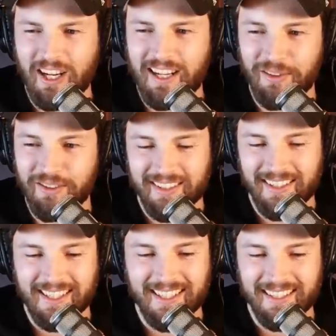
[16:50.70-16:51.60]
your
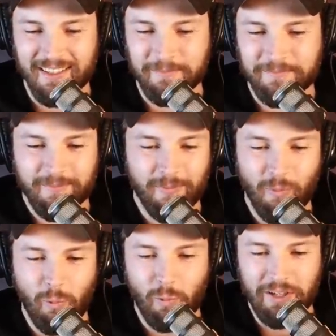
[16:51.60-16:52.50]
child. Uh,
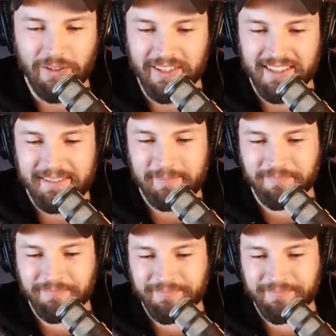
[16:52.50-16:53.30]
weird.